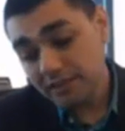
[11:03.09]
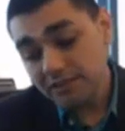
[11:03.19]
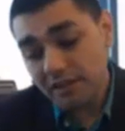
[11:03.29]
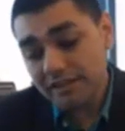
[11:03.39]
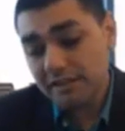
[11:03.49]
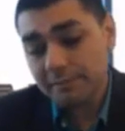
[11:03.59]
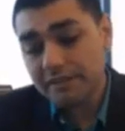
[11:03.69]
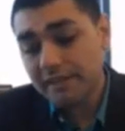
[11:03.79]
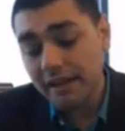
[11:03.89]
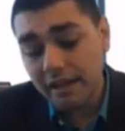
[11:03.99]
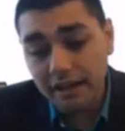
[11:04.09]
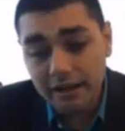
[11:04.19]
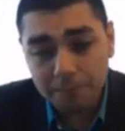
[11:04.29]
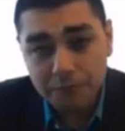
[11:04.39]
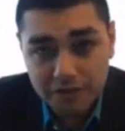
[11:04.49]
So that's something that
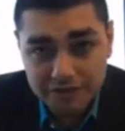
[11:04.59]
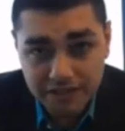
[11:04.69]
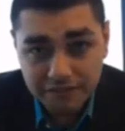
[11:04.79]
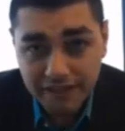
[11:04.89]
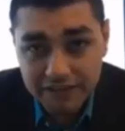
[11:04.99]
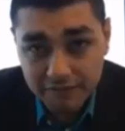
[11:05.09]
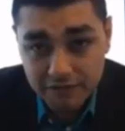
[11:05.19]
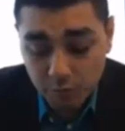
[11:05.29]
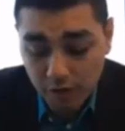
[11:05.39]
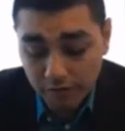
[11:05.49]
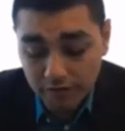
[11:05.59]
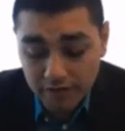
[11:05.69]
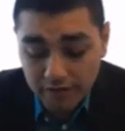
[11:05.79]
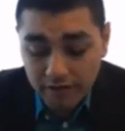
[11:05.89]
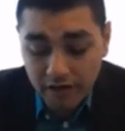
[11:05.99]
you can take advantage of as well.
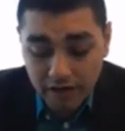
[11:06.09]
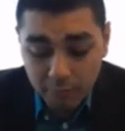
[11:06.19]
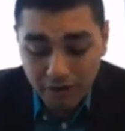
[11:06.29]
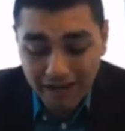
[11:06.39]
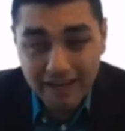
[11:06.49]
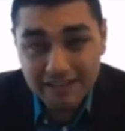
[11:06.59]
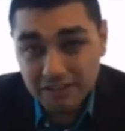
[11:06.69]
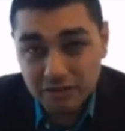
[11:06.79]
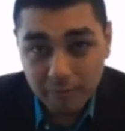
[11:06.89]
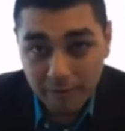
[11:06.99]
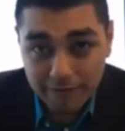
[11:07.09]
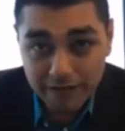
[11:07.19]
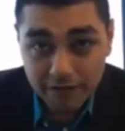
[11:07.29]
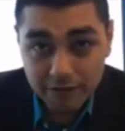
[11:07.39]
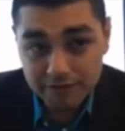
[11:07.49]
What I like to do on my
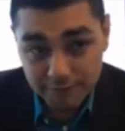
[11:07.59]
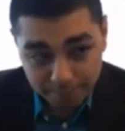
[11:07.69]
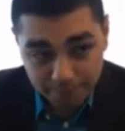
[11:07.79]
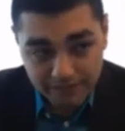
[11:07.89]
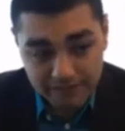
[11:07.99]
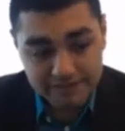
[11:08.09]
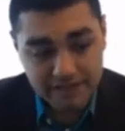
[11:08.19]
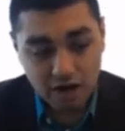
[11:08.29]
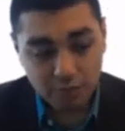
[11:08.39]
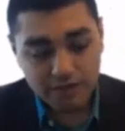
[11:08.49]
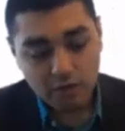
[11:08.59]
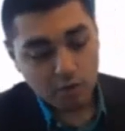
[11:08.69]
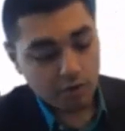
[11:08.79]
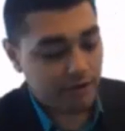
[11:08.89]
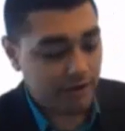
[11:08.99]
videos is I'll
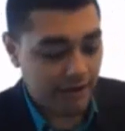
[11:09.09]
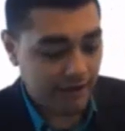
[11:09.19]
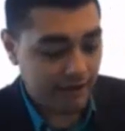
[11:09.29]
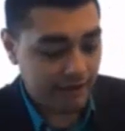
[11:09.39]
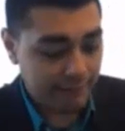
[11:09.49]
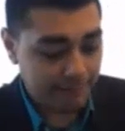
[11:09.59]
record a